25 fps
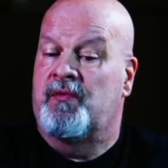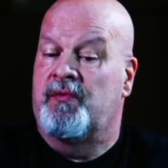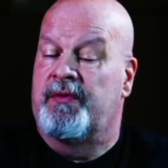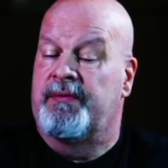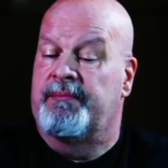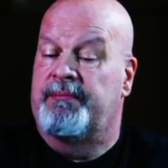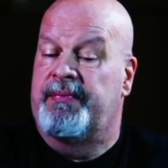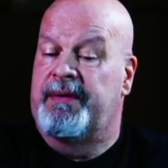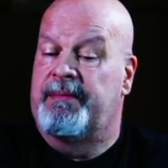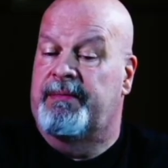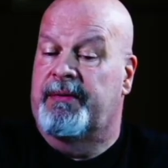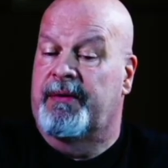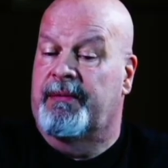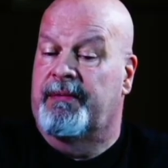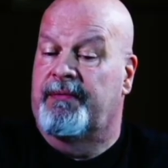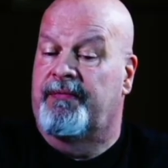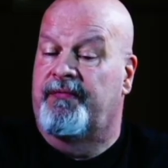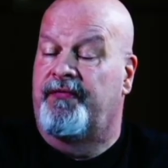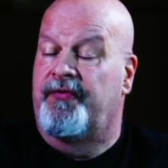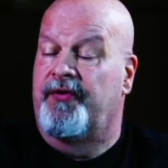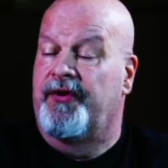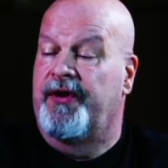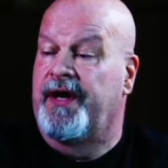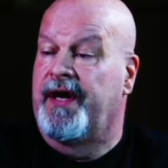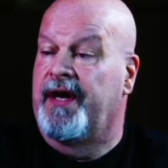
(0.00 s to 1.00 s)
when people are
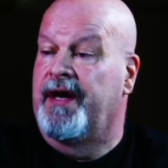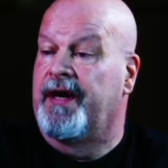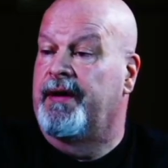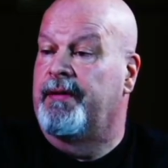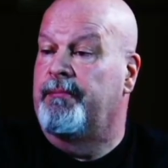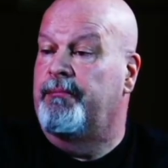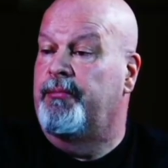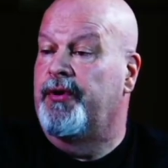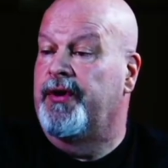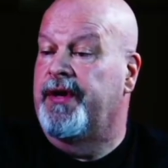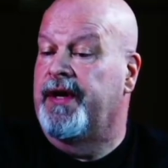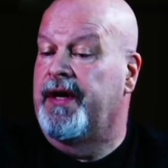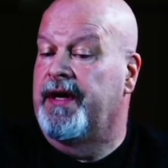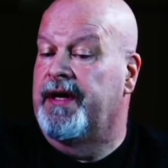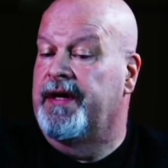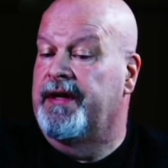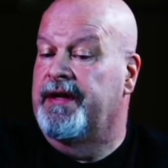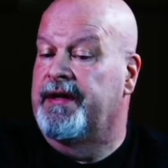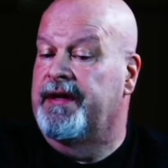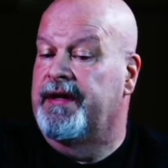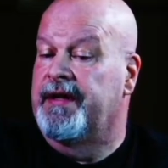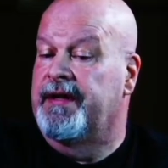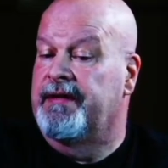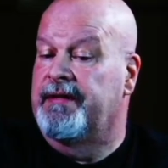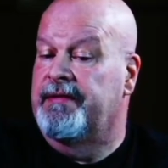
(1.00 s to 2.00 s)
putting
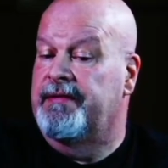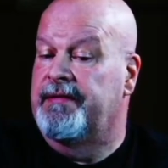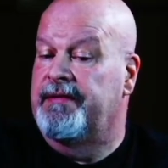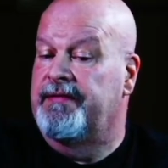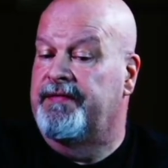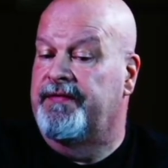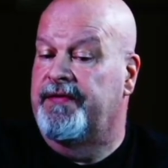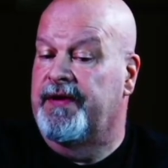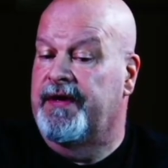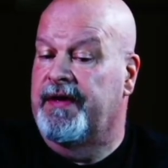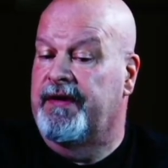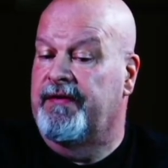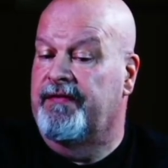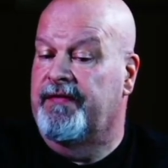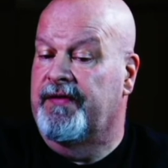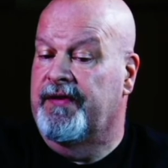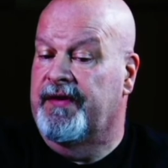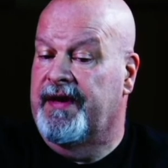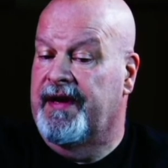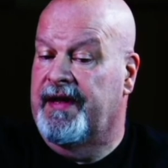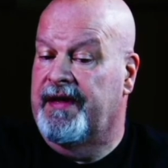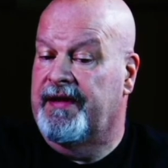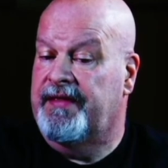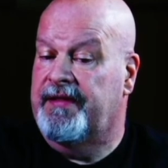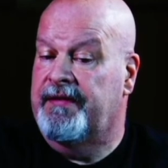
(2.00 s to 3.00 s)
on the footing for
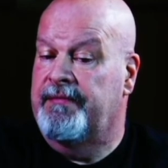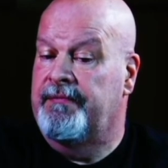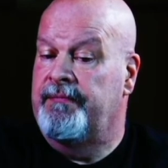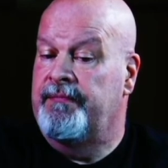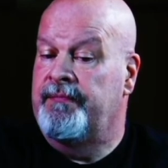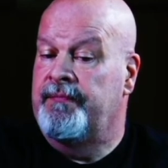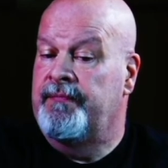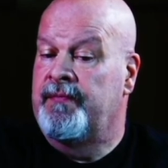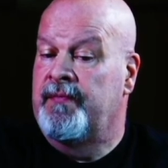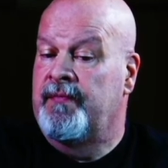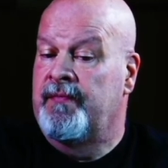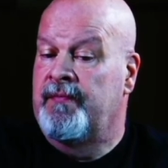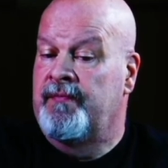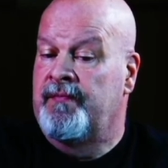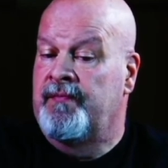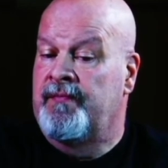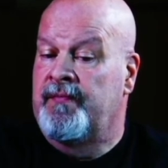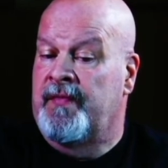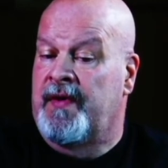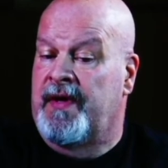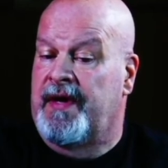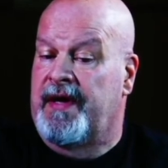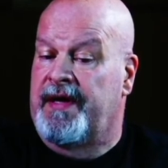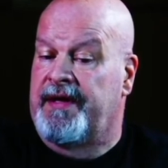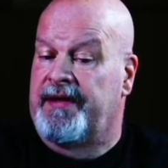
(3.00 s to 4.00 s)
death,
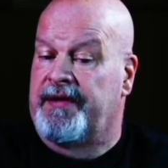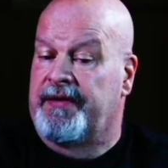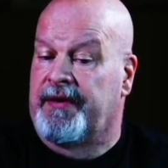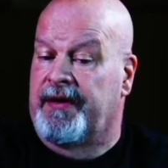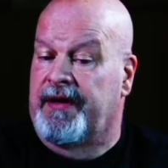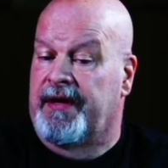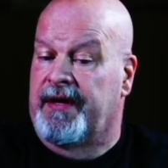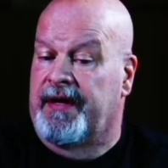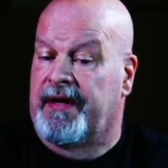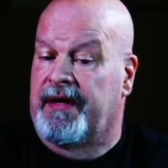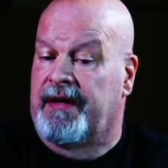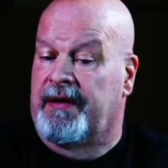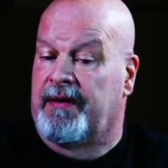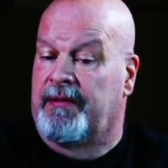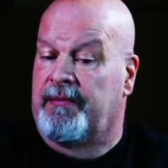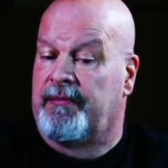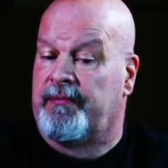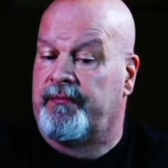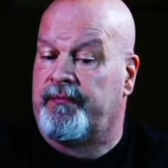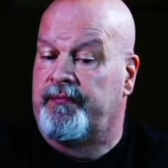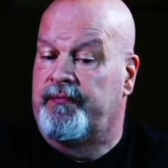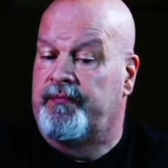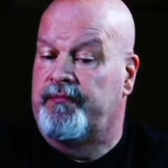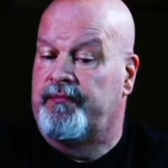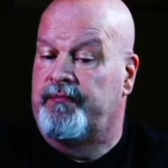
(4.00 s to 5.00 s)
and they're
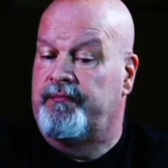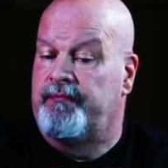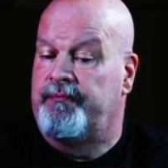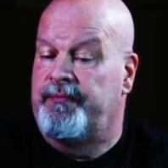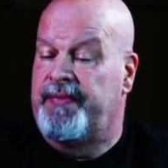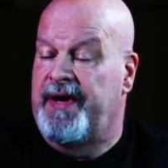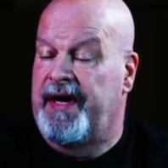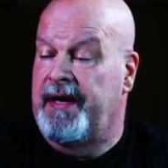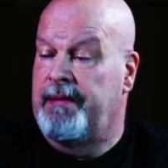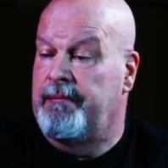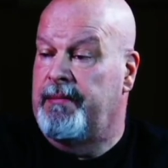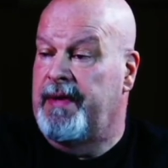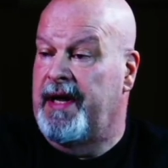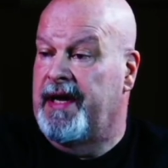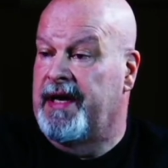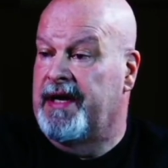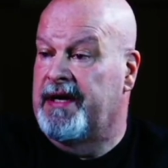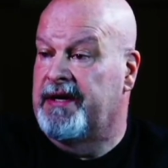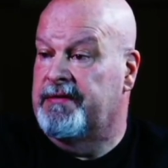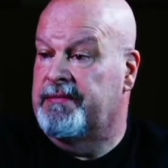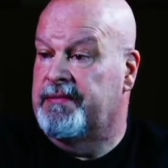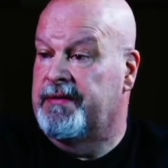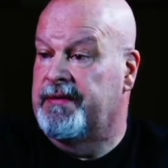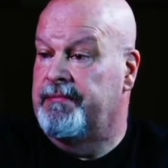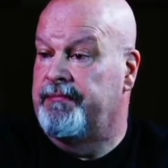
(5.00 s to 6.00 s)
getting pain
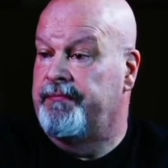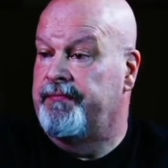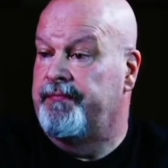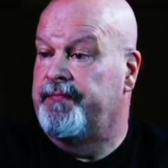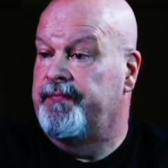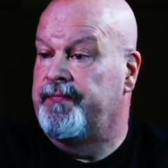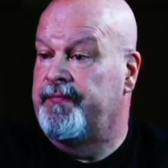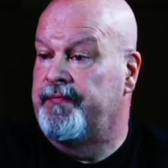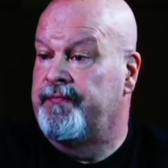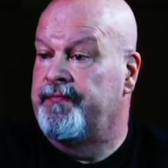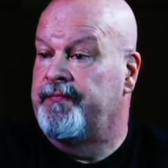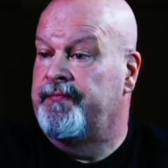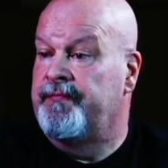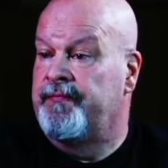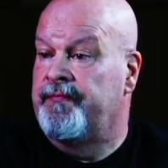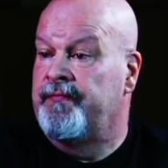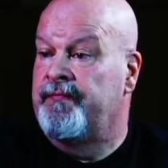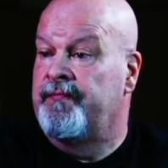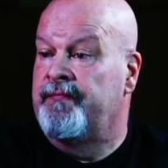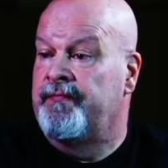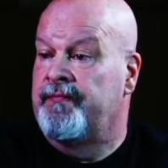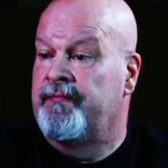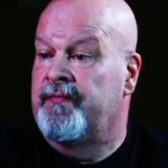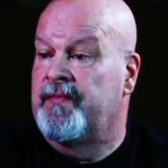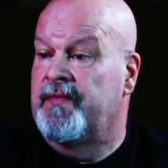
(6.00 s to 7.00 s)
management,
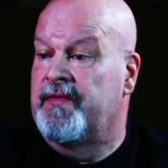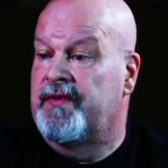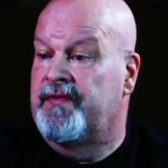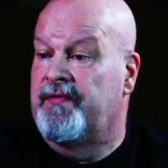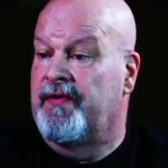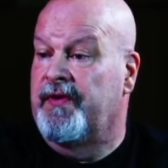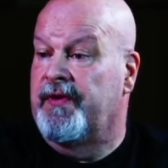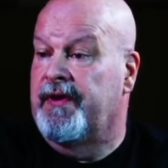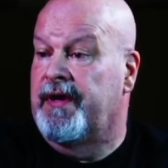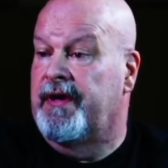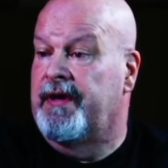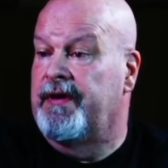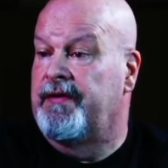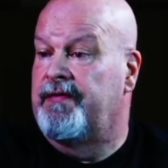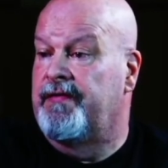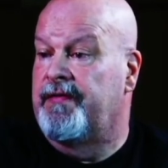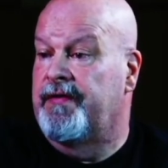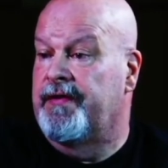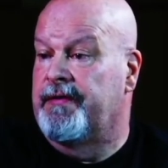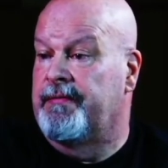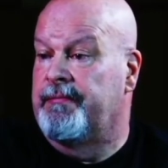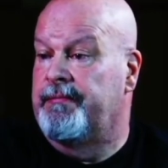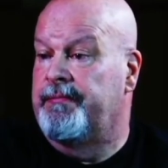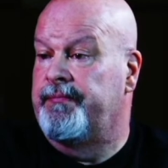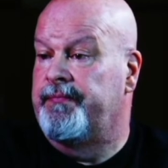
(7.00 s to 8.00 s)
very good
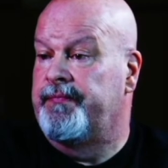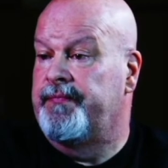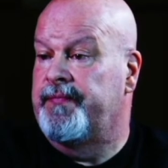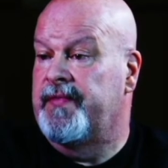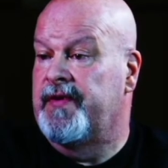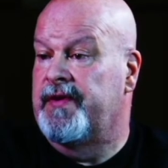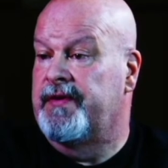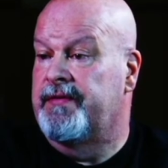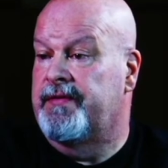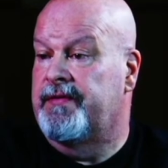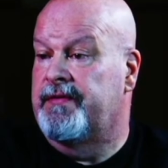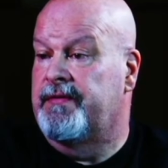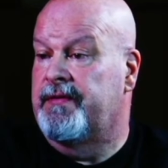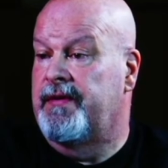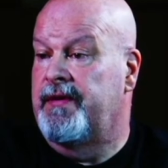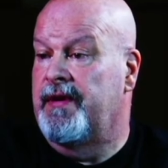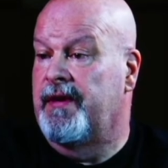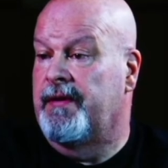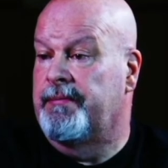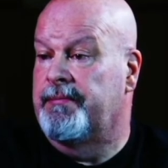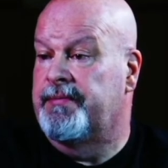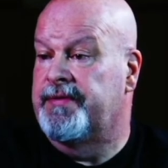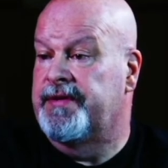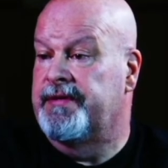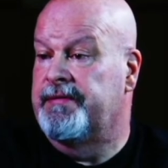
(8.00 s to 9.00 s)
for them. It
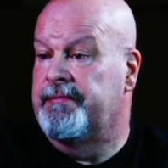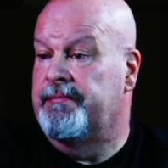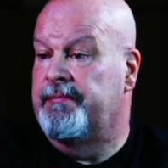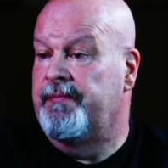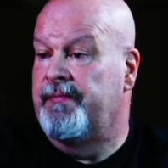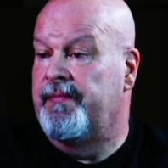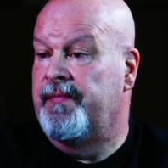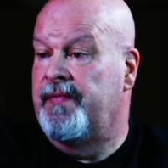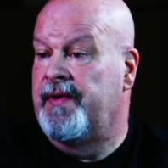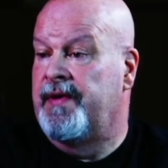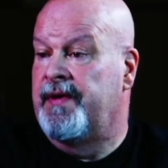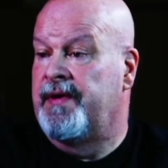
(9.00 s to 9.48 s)
helps them